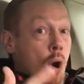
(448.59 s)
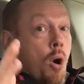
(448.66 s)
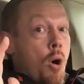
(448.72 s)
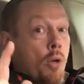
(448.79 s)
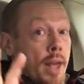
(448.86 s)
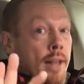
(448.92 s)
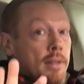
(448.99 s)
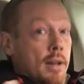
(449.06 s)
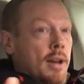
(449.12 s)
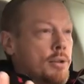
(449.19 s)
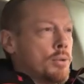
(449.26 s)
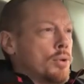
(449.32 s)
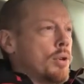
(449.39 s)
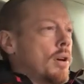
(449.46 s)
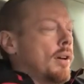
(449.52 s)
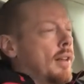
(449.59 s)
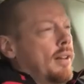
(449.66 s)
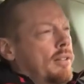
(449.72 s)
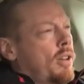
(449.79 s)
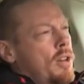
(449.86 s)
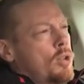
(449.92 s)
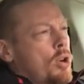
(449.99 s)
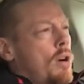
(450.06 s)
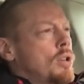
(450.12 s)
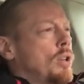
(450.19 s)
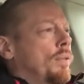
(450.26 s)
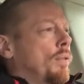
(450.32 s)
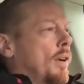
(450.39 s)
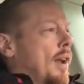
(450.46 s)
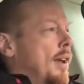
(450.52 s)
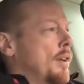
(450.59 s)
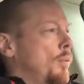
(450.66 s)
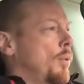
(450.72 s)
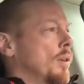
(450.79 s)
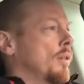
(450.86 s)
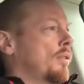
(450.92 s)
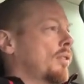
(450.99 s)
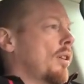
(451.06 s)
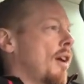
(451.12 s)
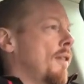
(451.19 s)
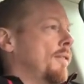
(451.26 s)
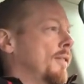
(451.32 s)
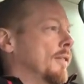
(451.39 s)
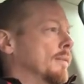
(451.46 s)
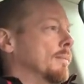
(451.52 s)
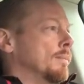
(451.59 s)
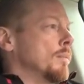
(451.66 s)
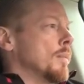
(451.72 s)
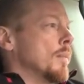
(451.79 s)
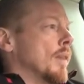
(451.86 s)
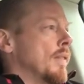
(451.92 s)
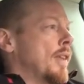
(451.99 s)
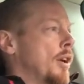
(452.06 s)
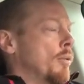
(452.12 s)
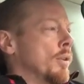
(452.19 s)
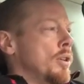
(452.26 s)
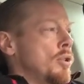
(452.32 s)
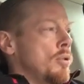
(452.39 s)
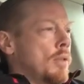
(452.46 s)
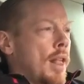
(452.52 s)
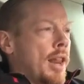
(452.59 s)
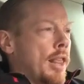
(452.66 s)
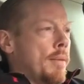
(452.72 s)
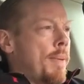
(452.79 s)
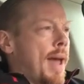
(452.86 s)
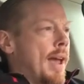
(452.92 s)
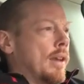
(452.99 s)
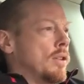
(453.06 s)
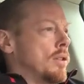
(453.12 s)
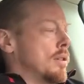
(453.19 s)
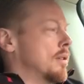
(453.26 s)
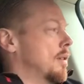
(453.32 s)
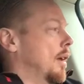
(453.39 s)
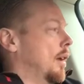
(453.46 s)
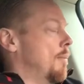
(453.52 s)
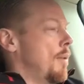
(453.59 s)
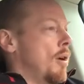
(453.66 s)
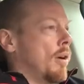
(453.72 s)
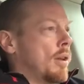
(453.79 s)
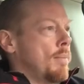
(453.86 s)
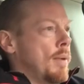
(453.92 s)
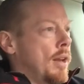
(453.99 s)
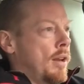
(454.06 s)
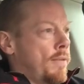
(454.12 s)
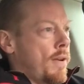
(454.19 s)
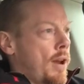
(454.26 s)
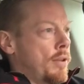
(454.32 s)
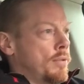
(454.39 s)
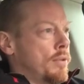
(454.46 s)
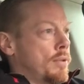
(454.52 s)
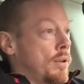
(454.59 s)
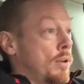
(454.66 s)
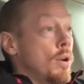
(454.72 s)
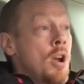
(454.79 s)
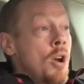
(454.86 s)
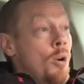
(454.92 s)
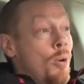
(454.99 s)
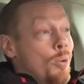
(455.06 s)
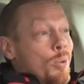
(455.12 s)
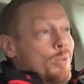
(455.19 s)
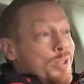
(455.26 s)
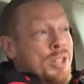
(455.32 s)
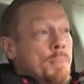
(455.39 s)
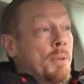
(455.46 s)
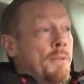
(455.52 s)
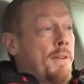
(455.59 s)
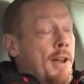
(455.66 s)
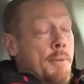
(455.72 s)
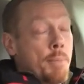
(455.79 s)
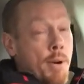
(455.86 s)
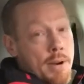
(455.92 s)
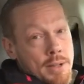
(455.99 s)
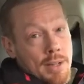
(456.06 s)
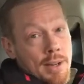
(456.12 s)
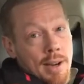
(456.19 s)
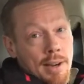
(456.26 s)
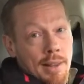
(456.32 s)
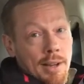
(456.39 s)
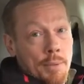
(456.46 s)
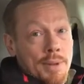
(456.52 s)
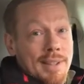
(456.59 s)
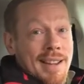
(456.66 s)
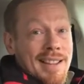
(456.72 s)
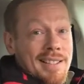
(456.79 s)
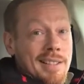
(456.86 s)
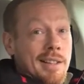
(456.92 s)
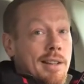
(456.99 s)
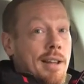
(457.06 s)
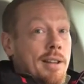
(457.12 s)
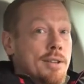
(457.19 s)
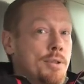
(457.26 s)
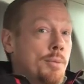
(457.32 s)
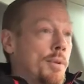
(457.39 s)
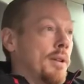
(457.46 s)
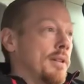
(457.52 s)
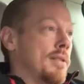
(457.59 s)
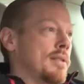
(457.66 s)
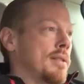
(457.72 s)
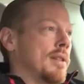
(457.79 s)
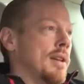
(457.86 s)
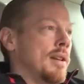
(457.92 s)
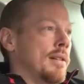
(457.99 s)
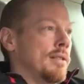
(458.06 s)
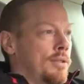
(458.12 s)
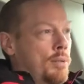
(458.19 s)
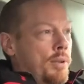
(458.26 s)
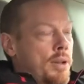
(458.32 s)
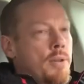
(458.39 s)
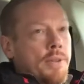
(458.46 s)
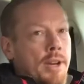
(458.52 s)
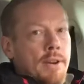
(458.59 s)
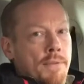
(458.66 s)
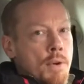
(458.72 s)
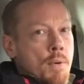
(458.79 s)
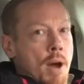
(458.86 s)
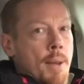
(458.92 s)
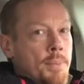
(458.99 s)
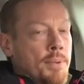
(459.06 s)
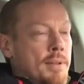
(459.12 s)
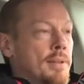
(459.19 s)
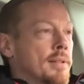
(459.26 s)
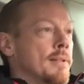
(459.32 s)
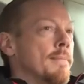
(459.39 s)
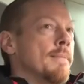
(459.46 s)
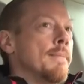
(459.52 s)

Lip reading: Oh, that's an extra charge. Like, they charge you for kind of weird stuff. And they don't really do a lot of the packages like American manufacturers do, or simplified pricing, kind of like what Tesla does, where there's really only a few options.